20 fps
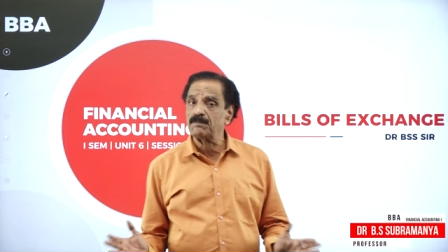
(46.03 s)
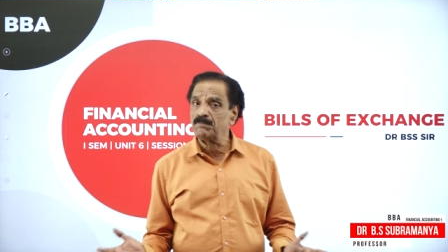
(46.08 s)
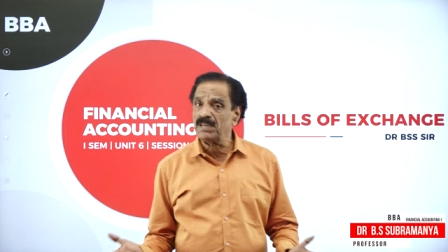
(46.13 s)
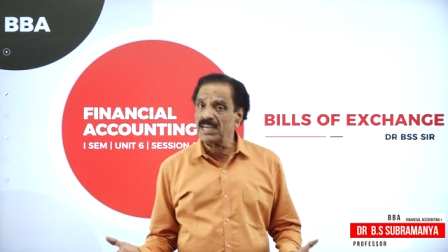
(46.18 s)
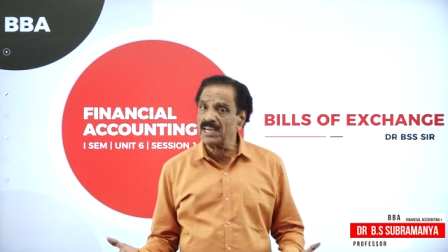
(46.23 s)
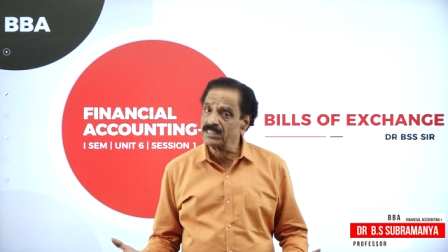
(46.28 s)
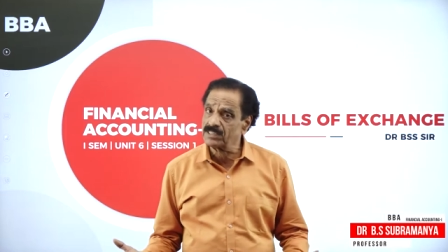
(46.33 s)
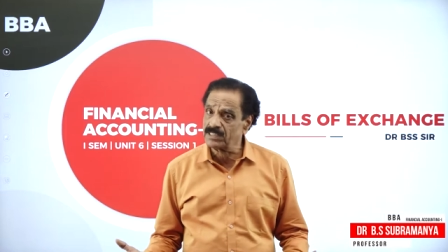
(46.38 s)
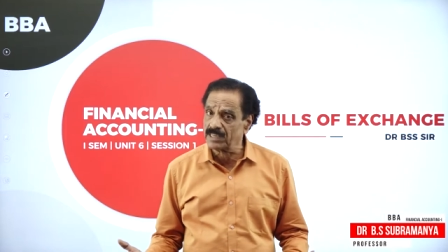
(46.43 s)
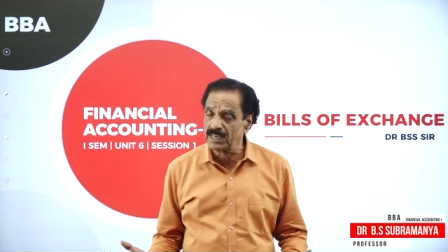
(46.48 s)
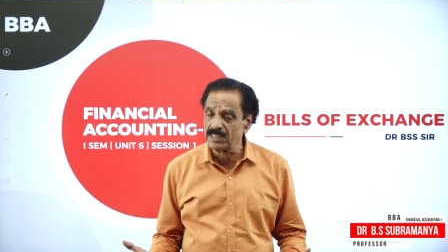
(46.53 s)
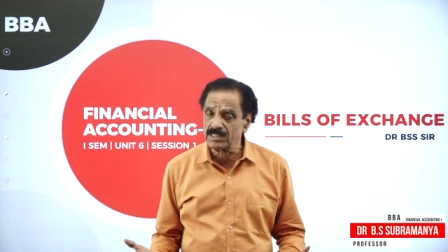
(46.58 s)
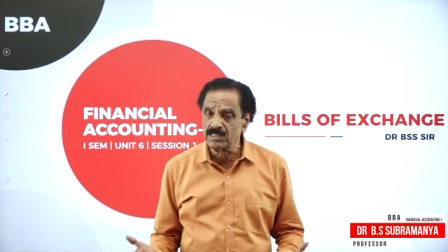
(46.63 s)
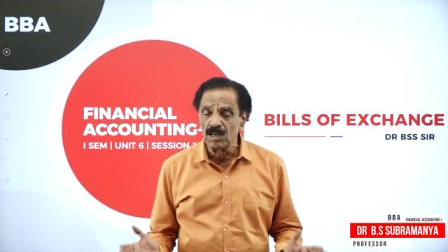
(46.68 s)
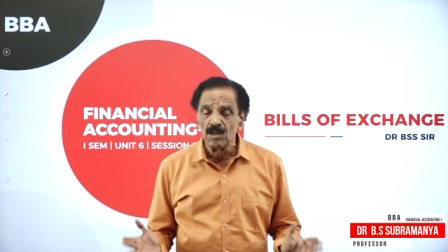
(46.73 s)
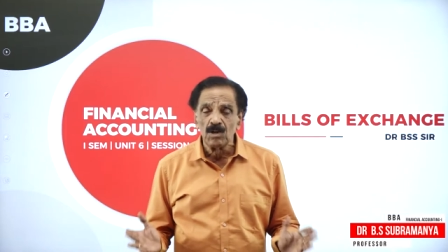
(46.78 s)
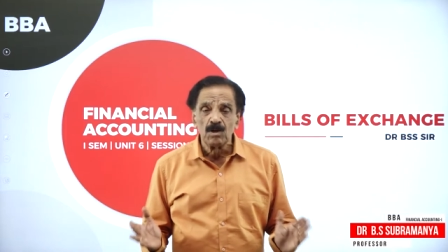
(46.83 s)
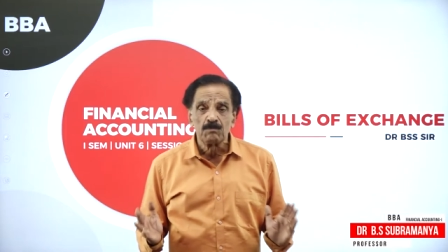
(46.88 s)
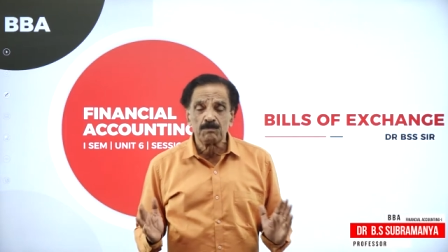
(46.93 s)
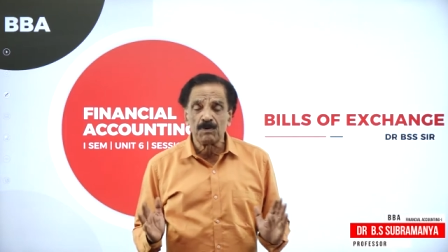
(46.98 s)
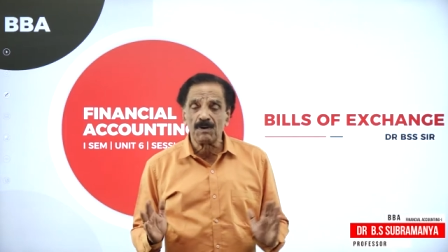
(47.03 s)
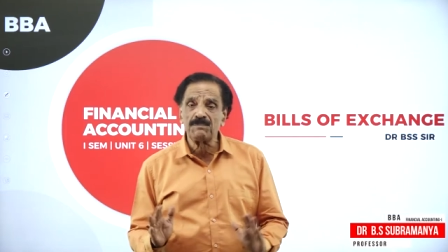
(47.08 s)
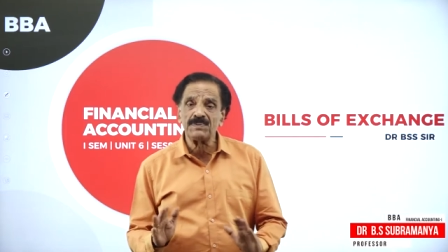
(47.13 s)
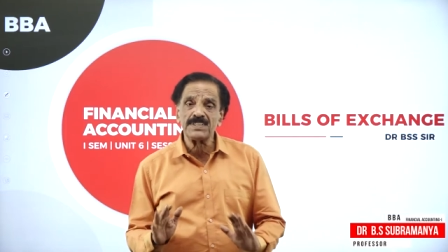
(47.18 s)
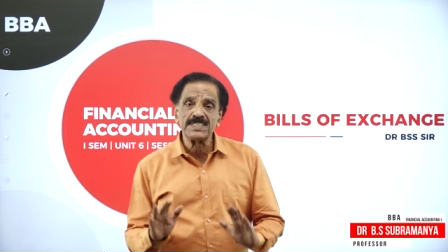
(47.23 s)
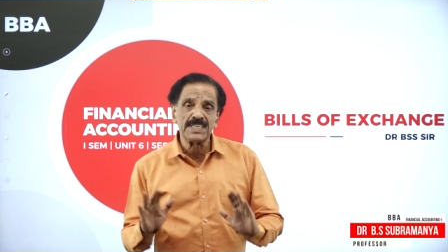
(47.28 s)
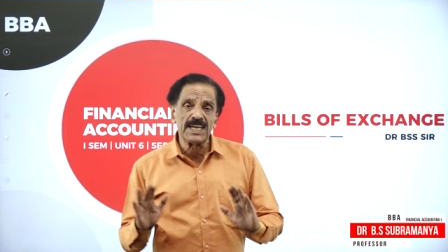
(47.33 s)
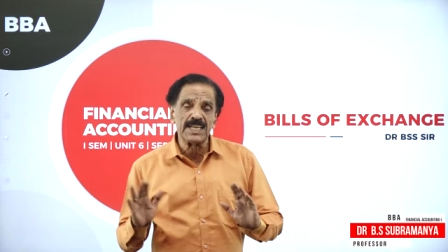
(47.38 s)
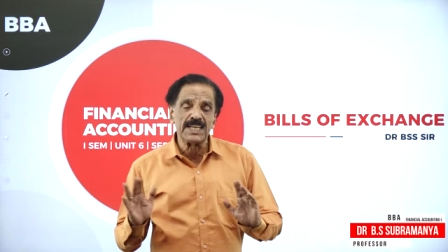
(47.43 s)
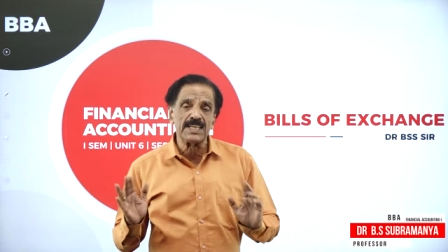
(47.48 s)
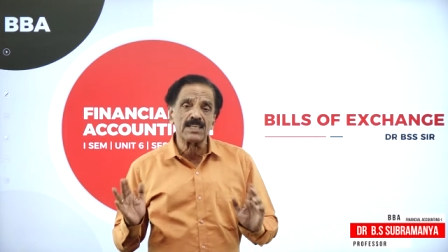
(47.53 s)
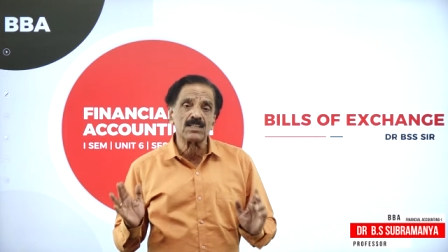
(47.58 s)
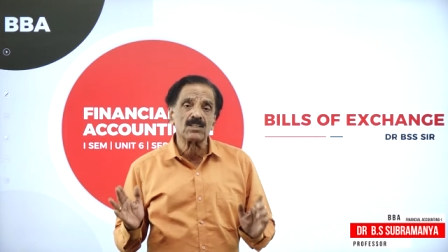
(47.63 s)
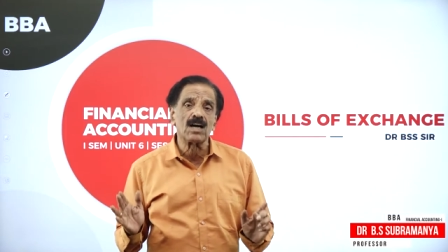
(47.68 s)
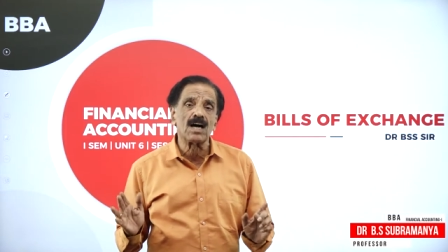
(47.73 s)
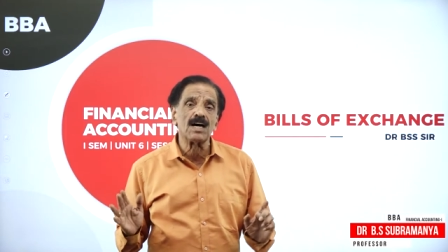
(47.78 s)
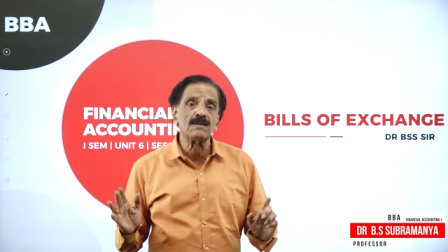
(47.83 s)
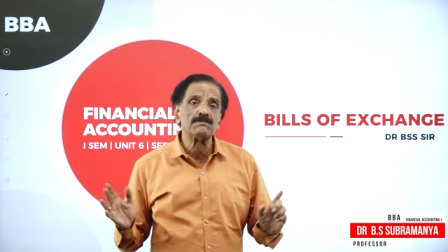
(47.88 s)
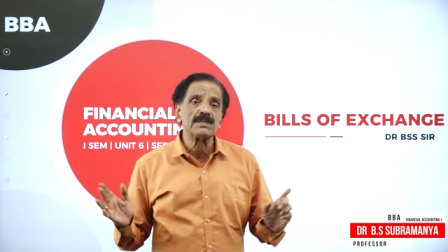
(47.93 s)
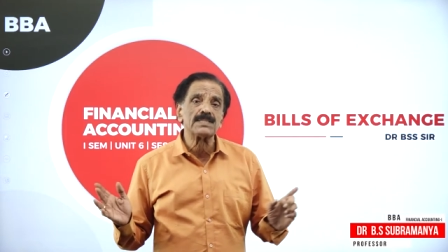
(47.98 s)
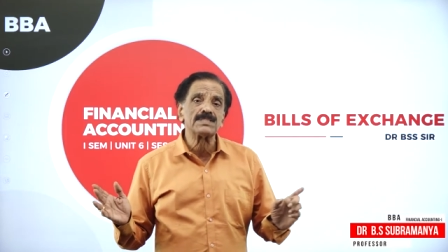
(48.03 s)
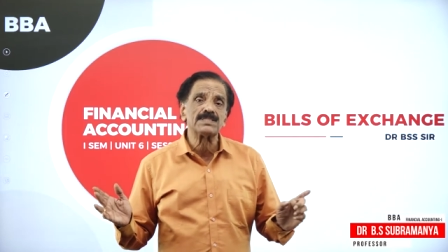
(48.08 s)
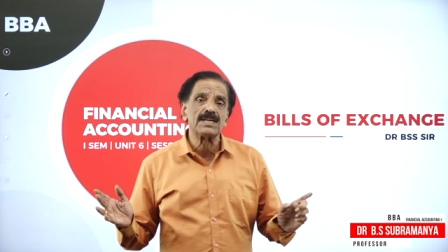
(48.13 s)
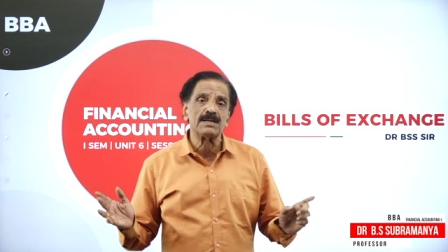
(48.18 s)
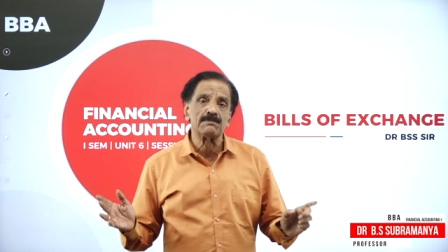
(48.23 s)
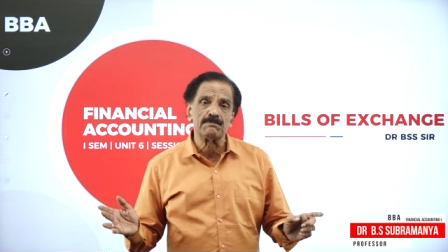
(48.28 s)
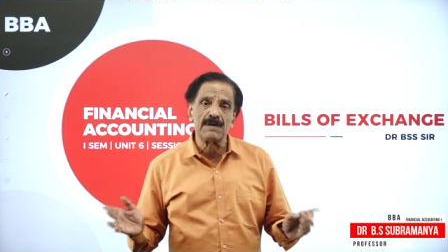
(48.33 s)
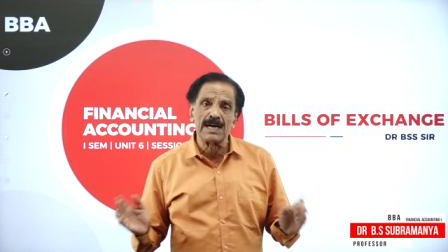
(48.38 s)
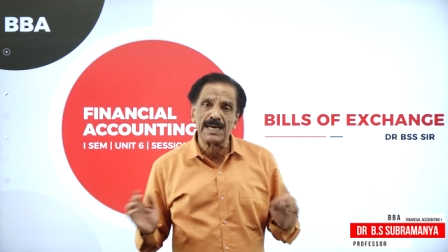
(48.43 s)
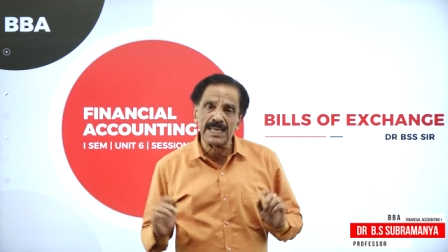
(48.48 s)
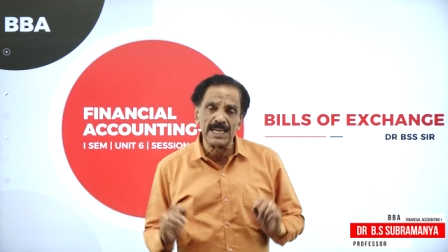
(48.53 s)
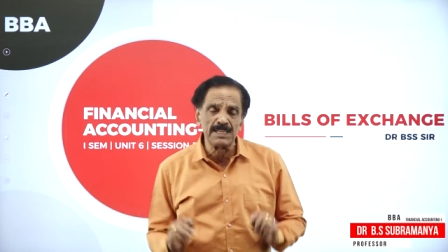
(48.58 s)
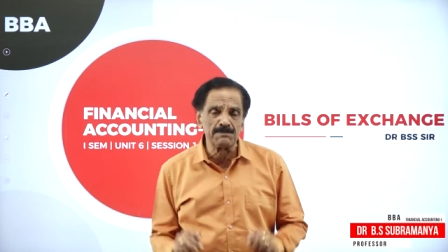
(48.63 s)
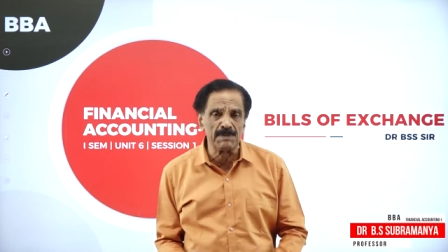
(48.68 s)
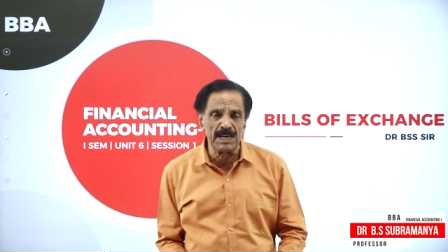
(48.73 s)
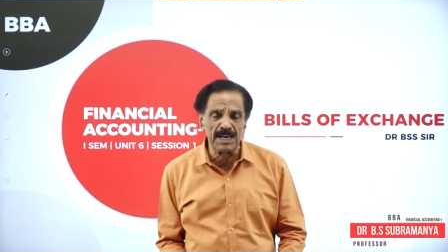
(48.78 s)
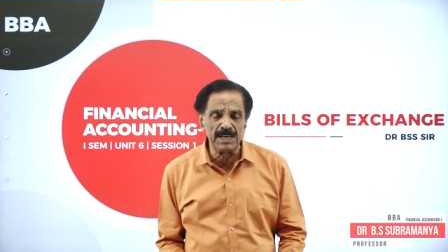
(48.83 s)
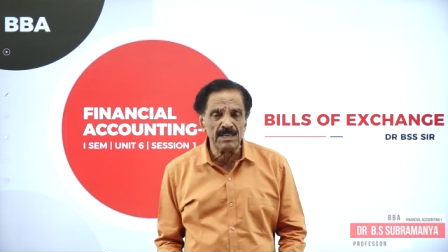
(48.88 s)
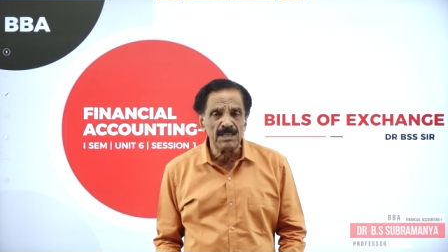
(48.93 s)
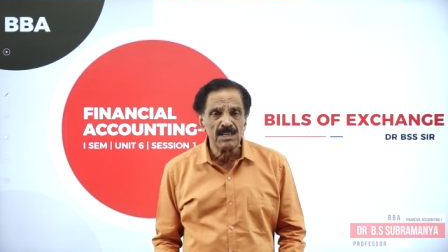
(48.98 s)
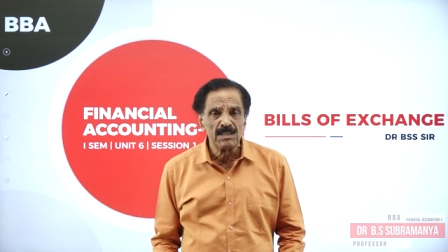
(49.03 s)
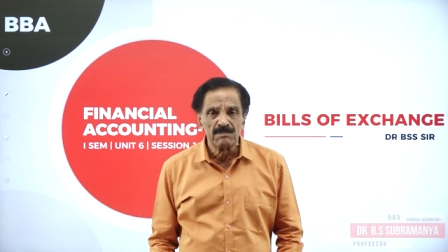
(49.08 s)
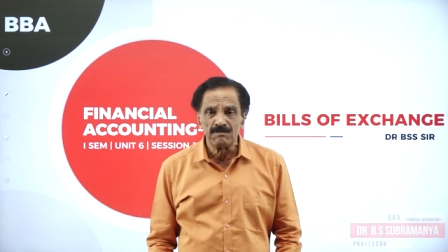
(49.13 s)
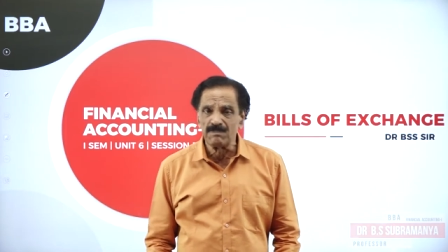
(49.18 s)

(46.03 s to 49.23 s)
B.S.S professor in commerce and management,